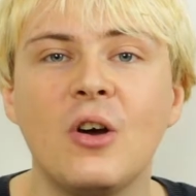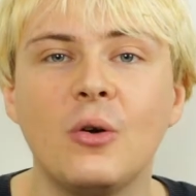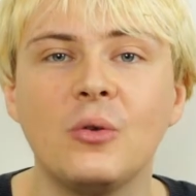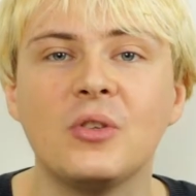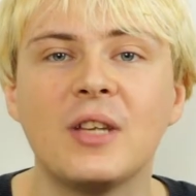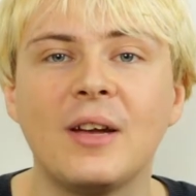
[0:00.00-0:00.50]

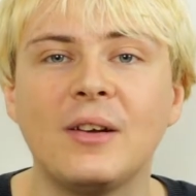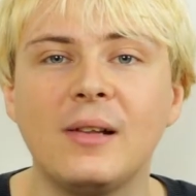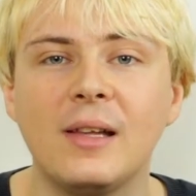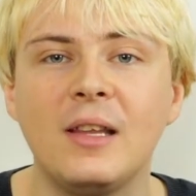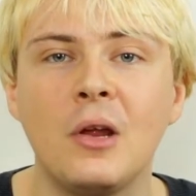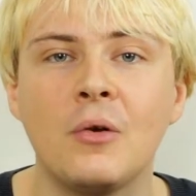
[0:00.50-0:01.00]
all sound
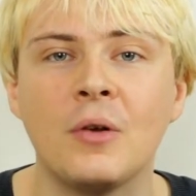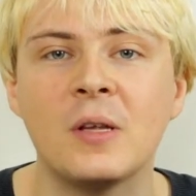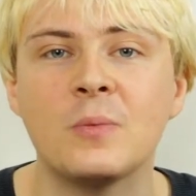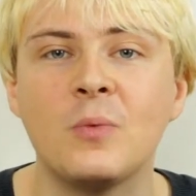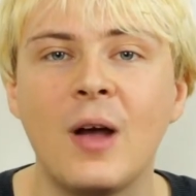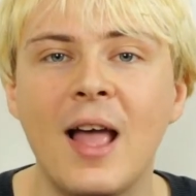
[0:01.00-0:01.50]
clean and
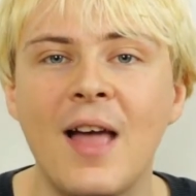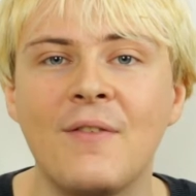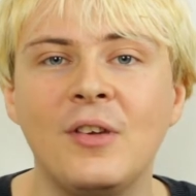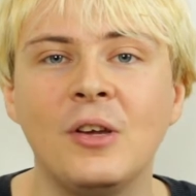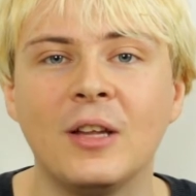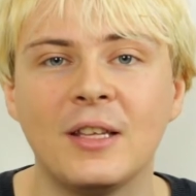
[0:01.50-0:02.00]
crisp whatever
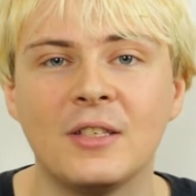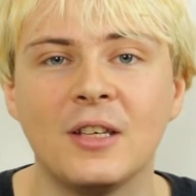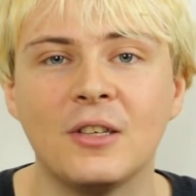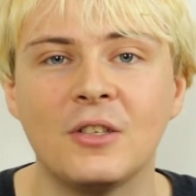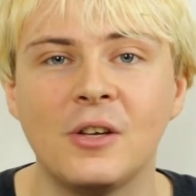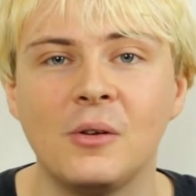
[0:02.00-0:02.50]
you're
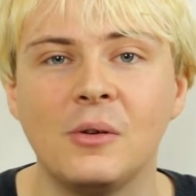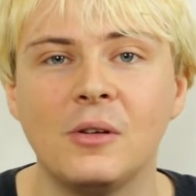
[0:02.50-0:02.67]
listening to.